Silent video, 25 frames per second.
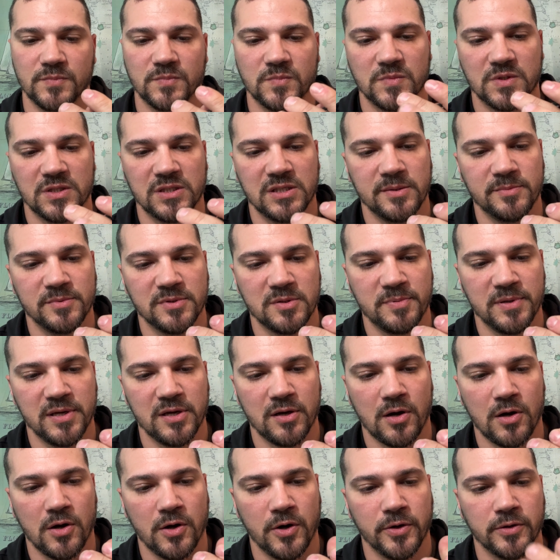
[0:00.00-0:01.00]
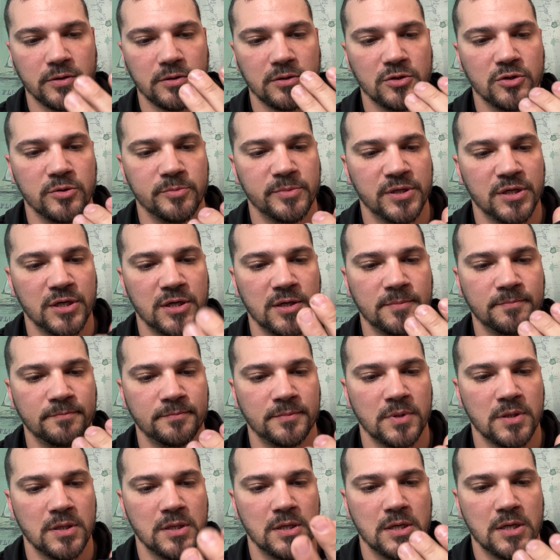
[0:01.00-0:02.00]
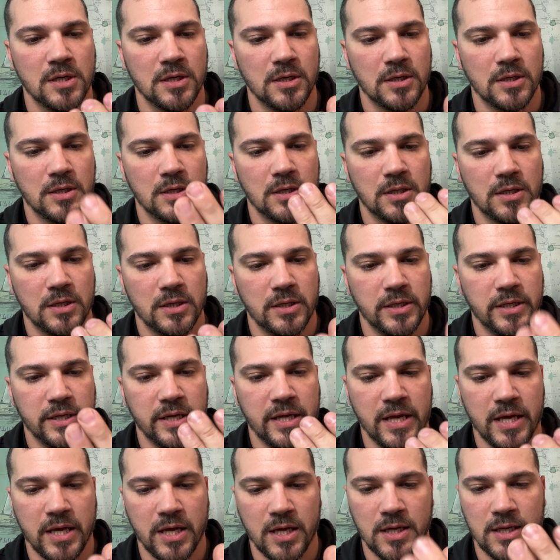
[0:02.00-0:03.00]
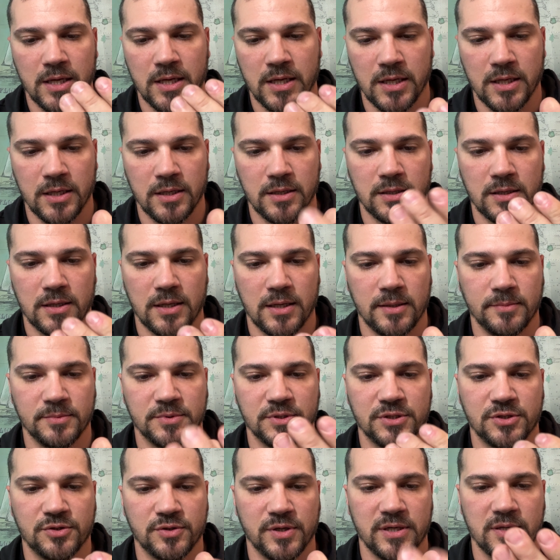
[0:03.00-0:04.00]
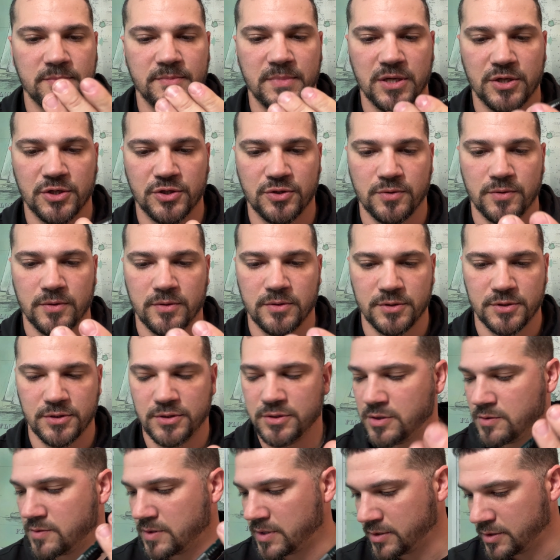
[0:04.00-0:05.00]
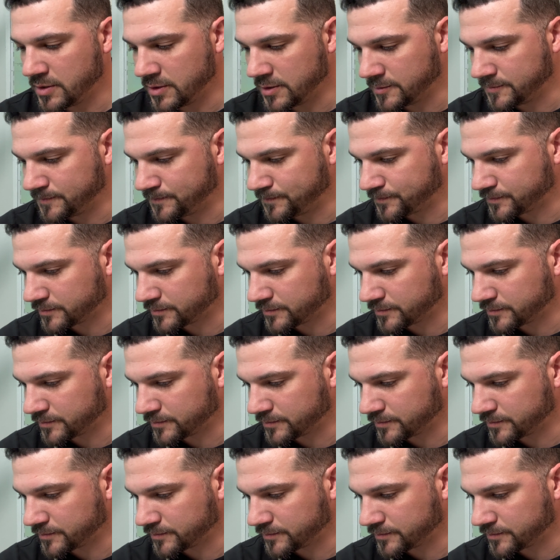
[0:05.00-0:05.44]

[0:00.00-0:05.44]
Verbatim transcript: it seems to be hard aluminum, and I'm just trying to make sure there's no other